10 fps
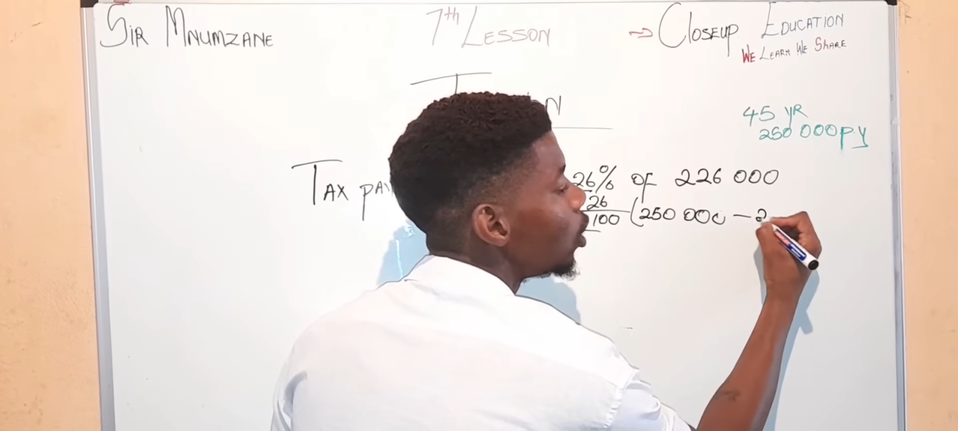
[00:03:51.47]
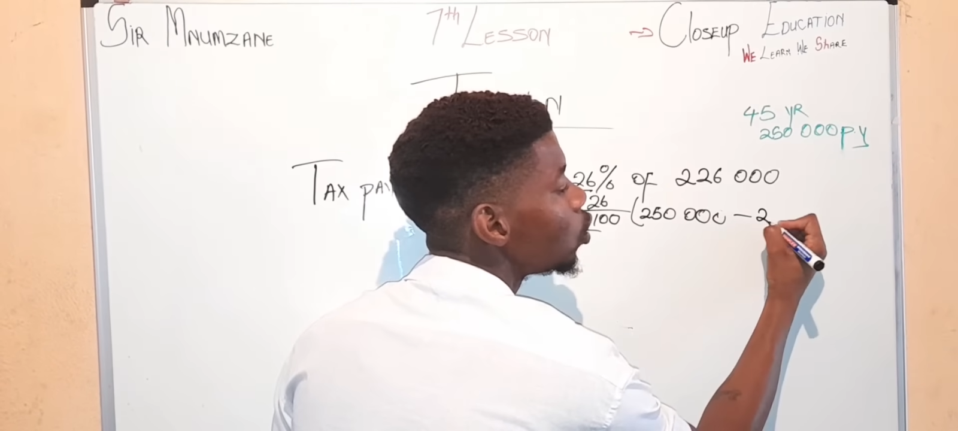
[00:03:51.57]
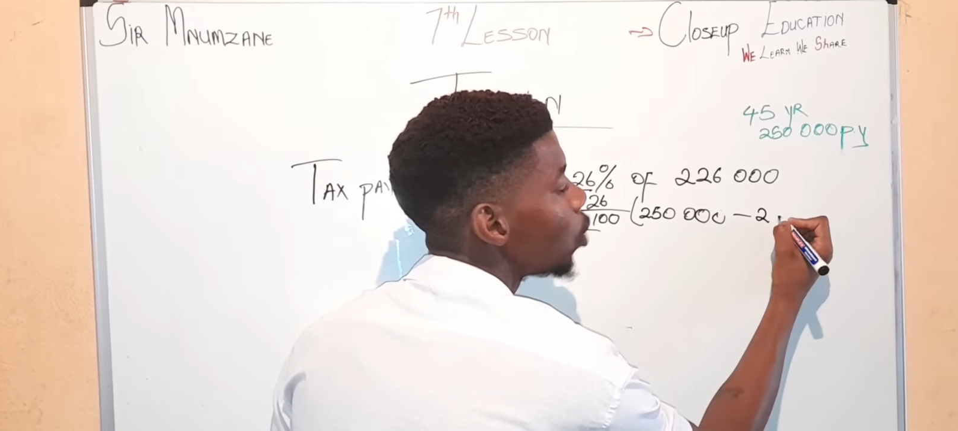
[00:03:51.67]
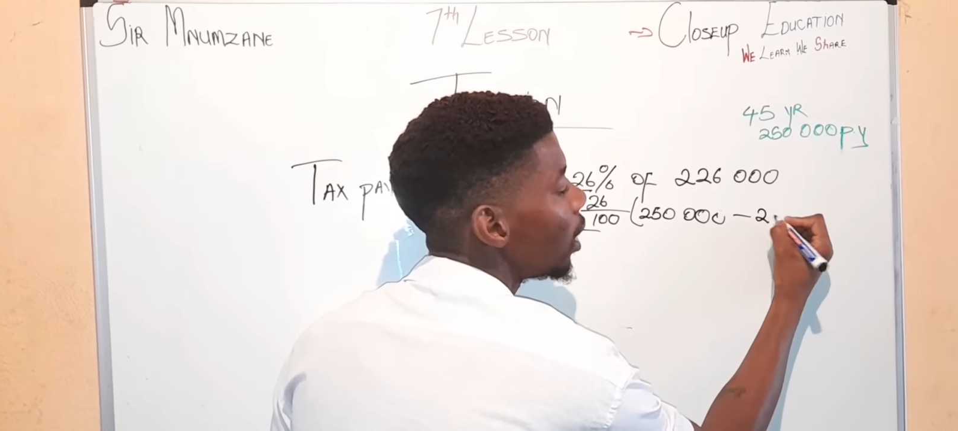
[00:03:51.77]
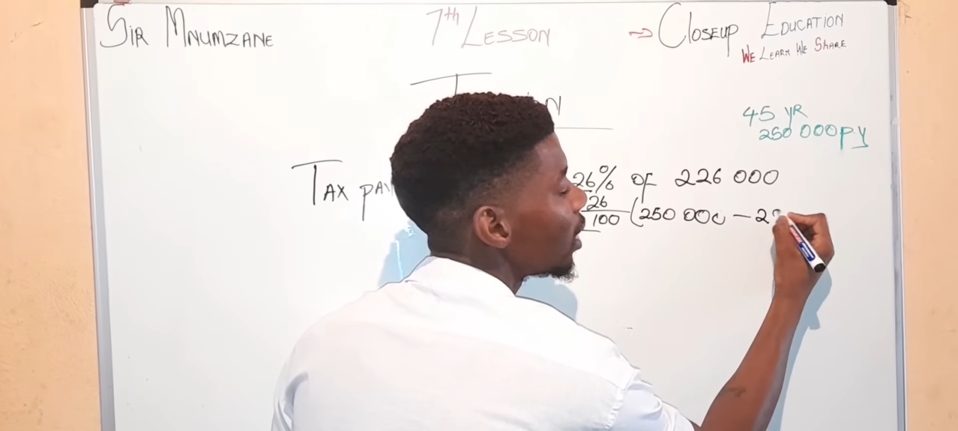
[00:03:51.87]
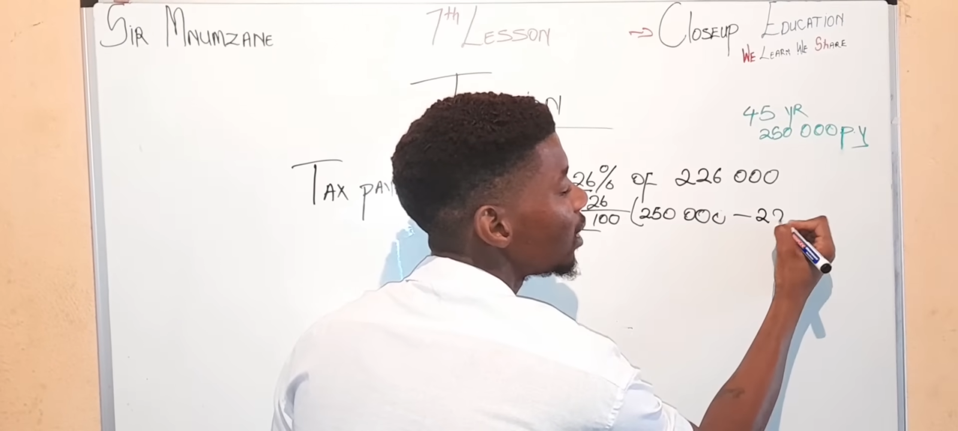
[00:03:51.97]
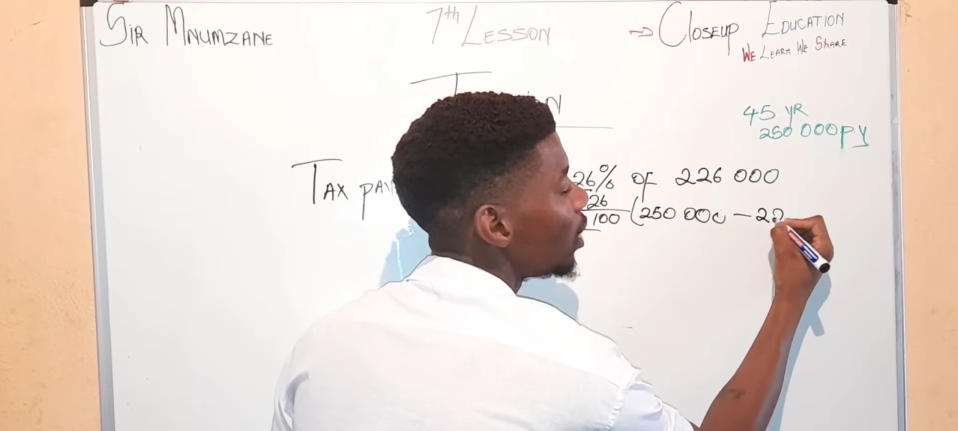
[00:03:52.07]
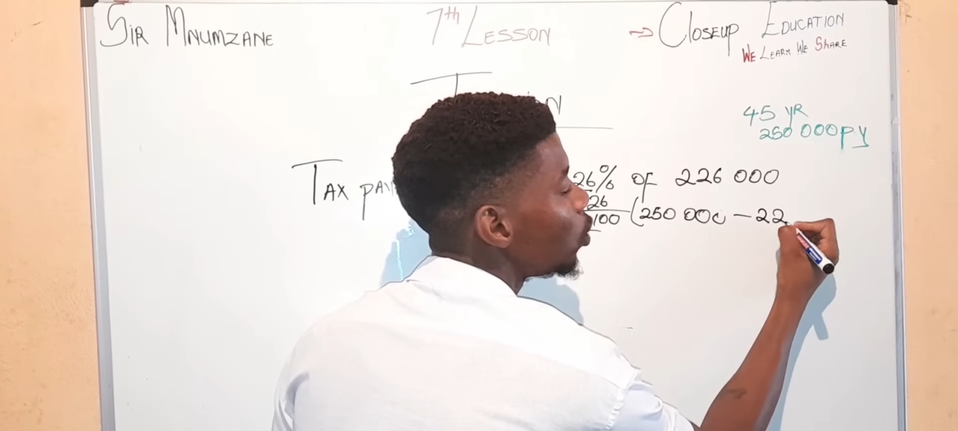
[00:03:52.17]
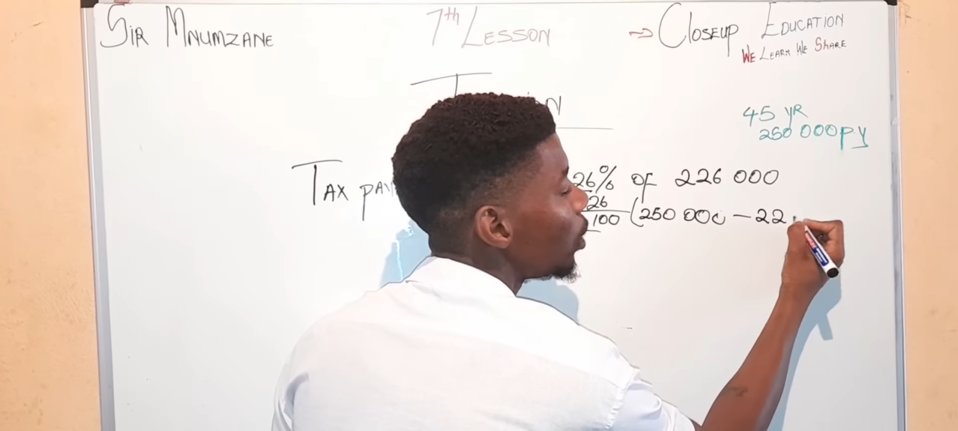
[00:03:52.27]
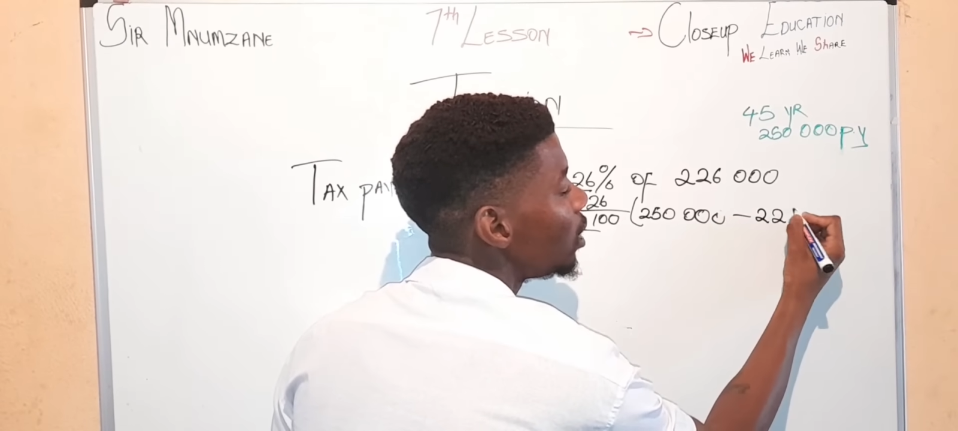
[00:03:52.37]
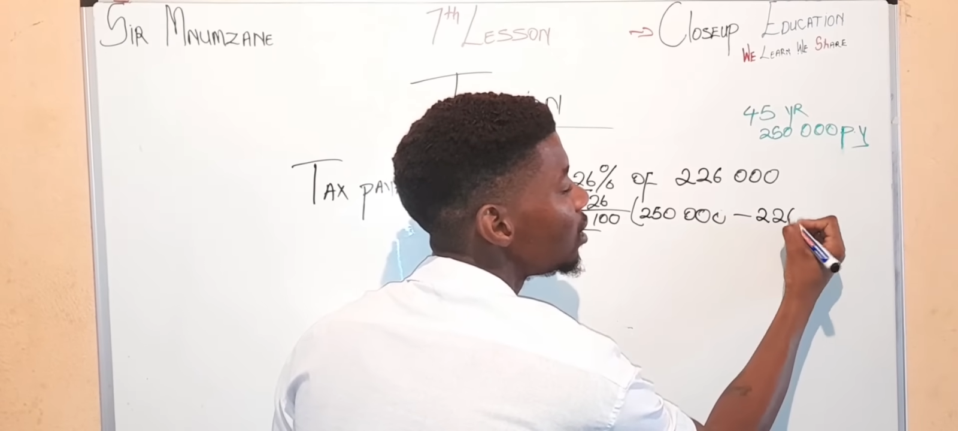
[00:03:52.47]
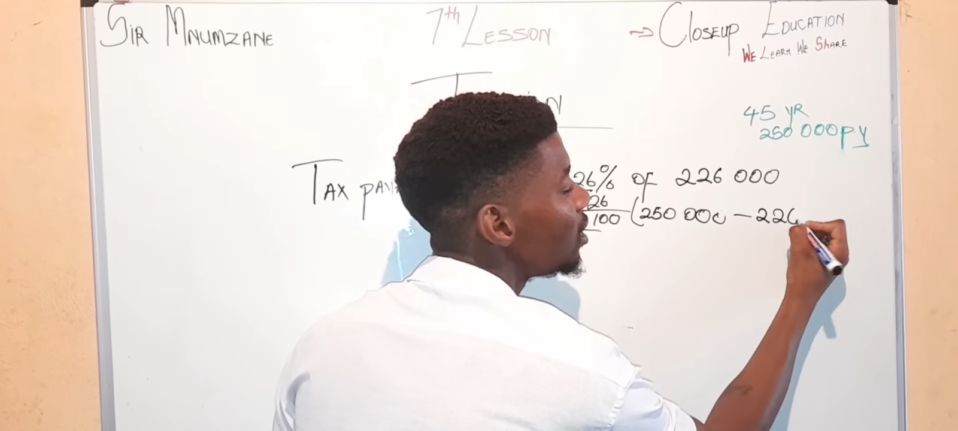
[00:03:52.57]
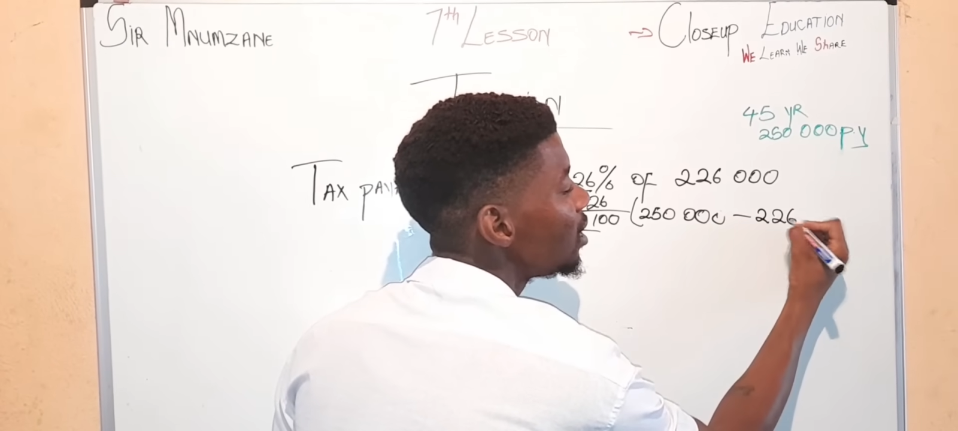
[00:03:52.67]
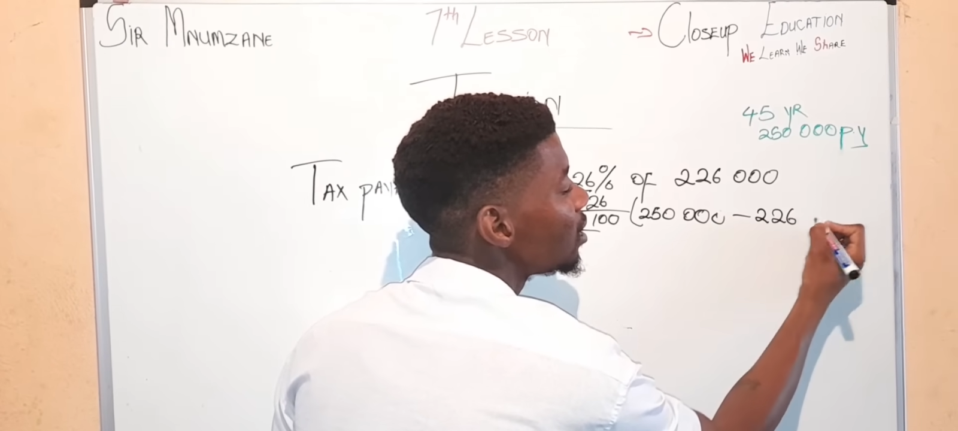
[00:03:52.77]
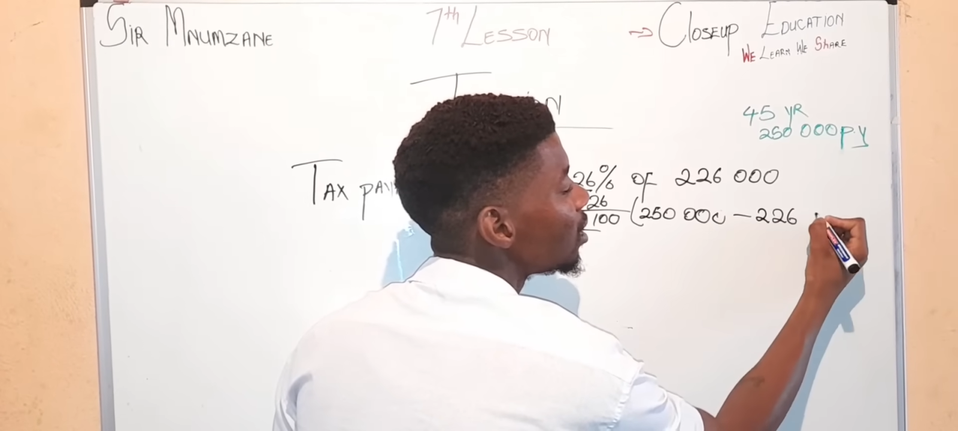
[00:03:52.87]
two hundred
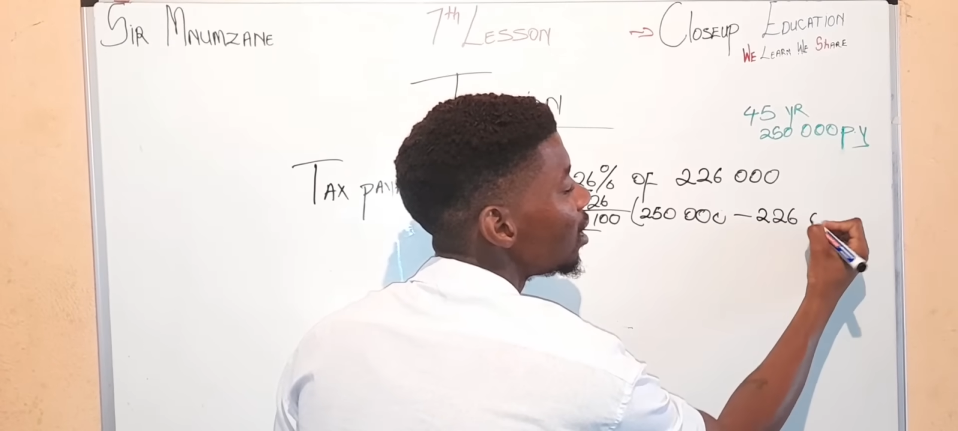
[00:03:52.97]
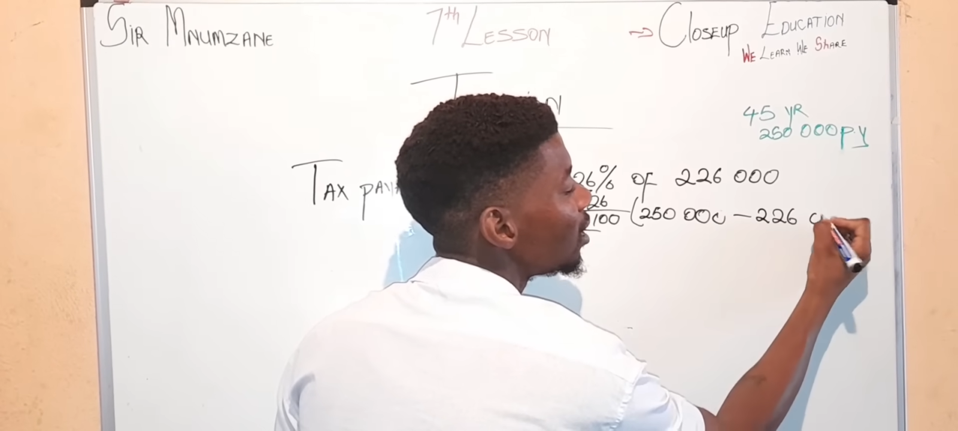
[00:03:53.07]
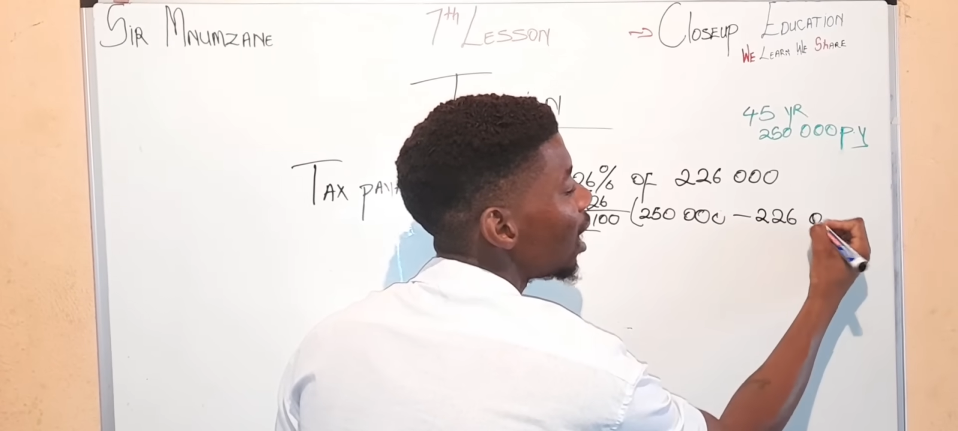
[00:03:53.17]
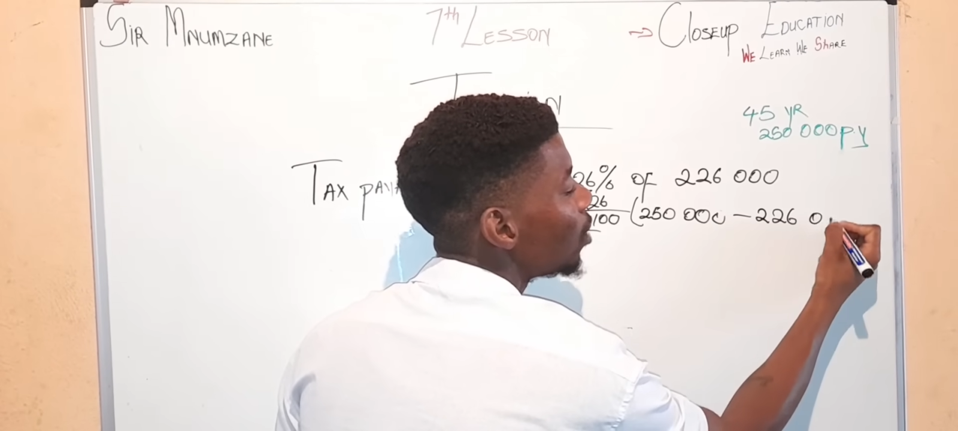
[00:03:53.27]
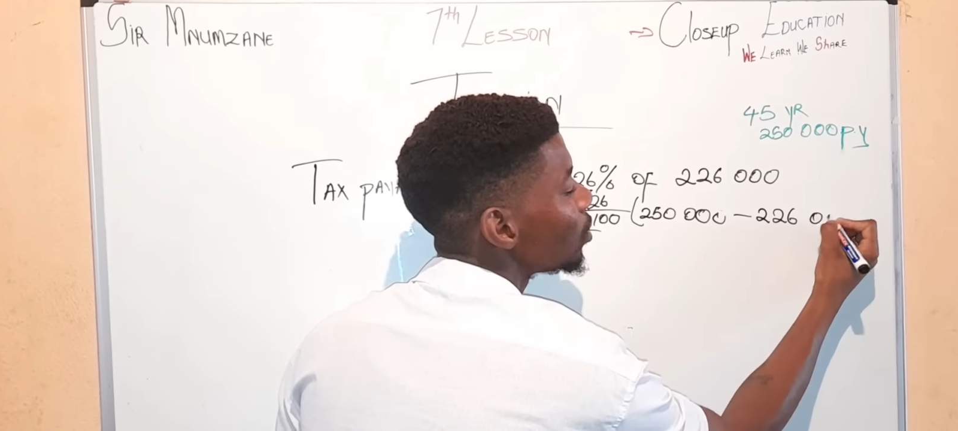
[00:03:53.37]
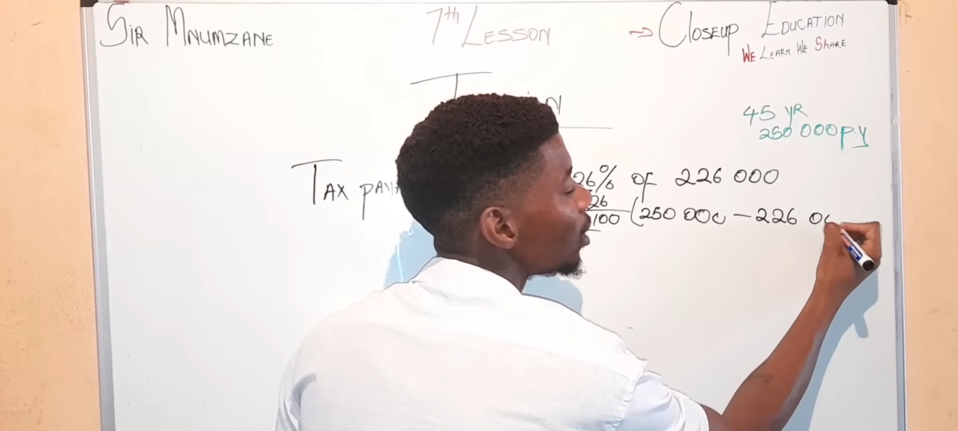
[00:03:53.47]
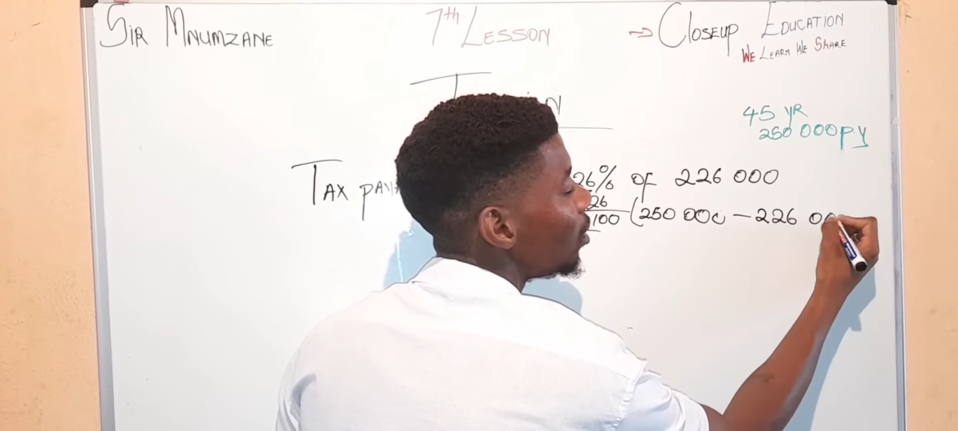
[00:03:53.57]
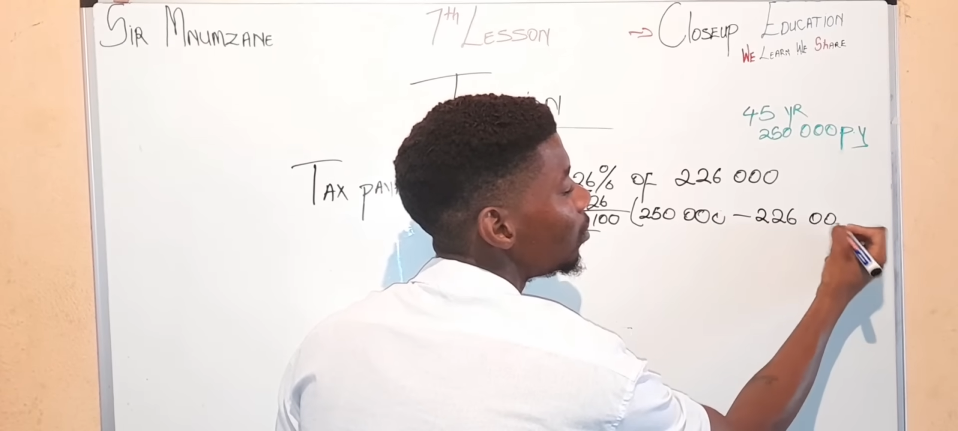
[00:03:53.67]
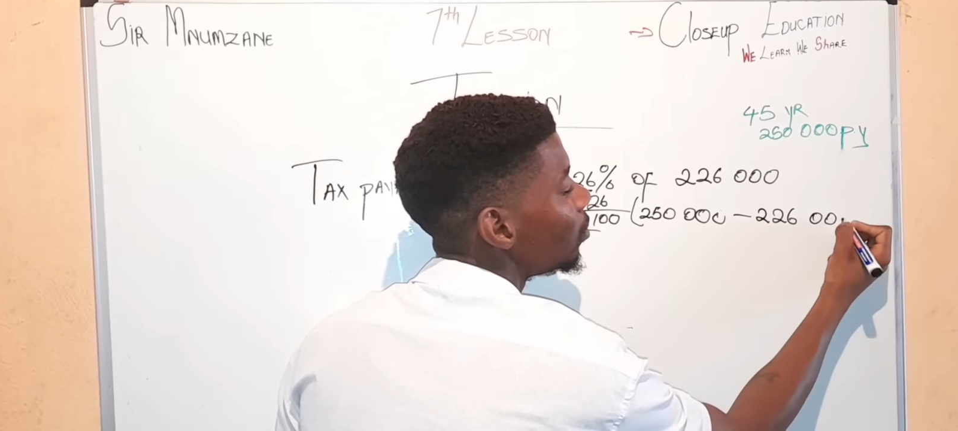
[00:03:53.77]
twenty-six thousand.